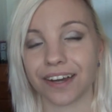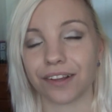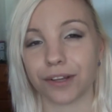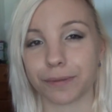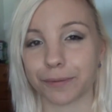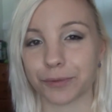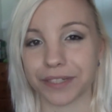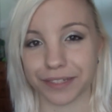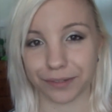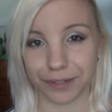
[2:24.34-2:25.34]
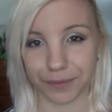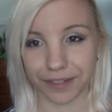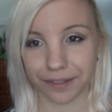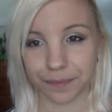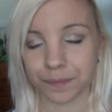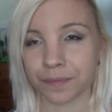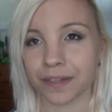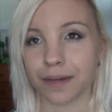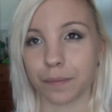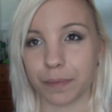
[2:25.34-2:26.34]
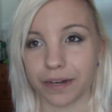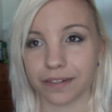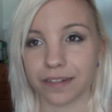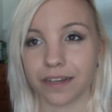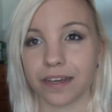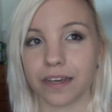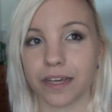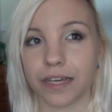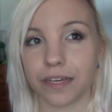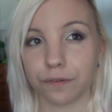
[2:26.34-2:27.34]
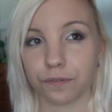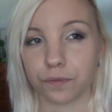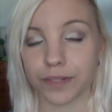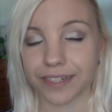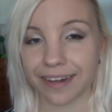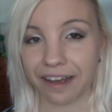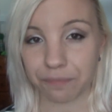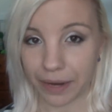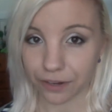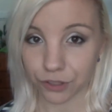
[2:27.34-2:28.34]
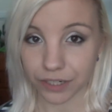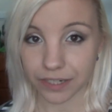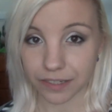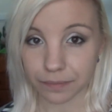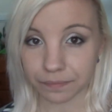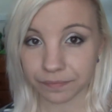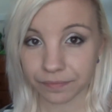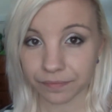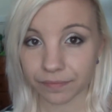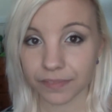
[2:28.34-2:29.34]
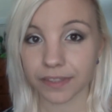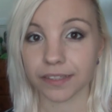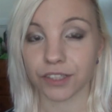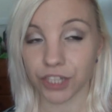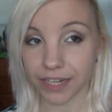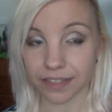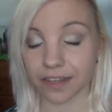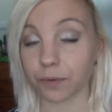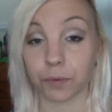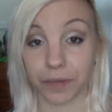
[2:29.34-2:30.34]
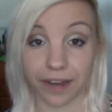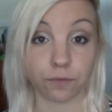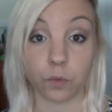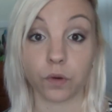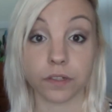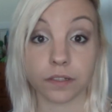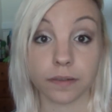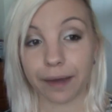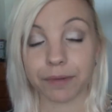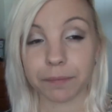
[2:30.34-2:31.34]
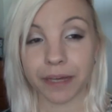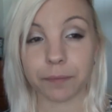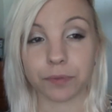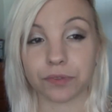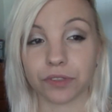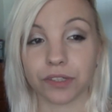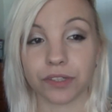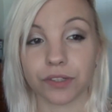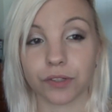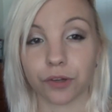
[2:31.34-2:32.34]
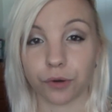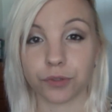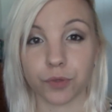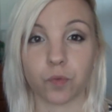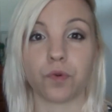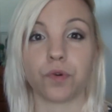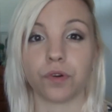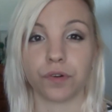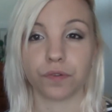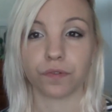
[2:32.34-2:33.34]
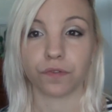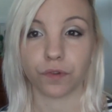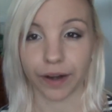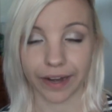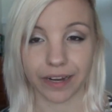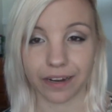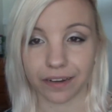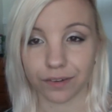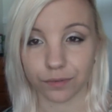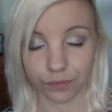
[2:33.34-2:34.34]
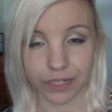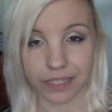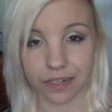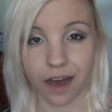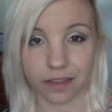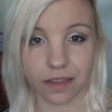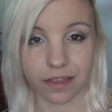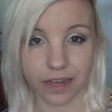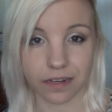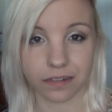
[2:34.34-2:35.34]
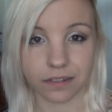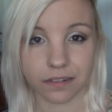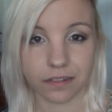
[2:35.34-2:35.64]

a lot of people will disagree with. But if we didn't have patriotism, chances are we wouldn't have wars. How many people go to war for any reason other than